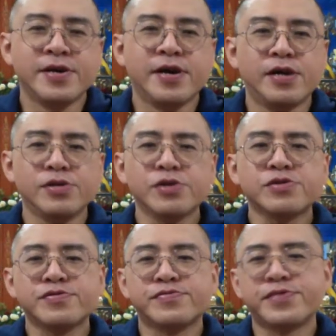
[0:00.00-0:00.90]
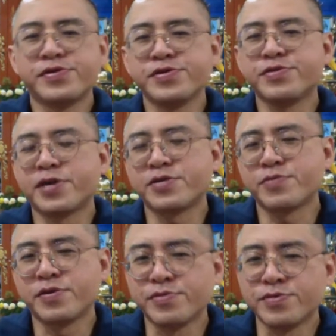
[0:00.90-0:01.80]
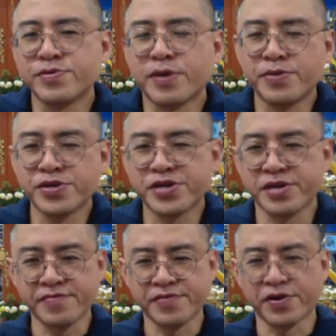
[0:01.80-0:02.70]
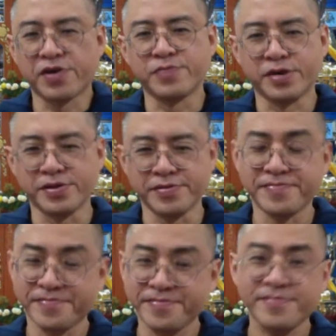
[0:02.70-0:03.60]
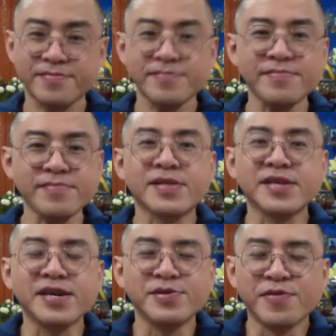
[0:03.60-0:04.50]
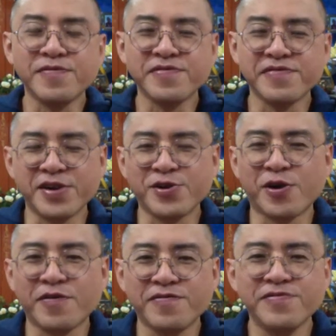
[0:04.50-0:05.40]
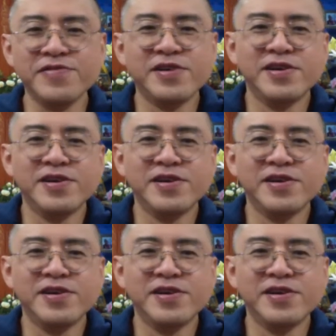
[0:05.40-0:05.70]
Not to worry too much when you do appreciative joy, when you don't feel very joyful.